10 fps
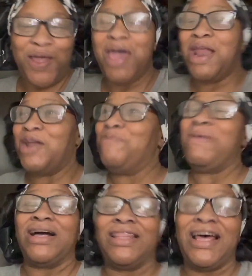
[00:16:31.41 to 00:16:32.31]
And I know my
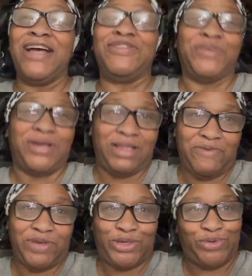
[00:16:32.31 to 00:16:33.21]
clients are going to love
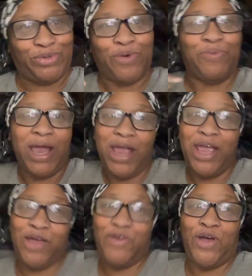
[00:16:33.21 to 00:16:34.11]
it too. So
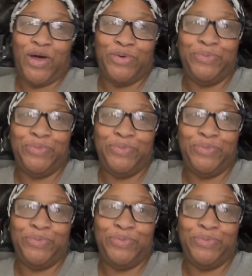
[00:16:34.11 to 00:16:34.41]
here you go.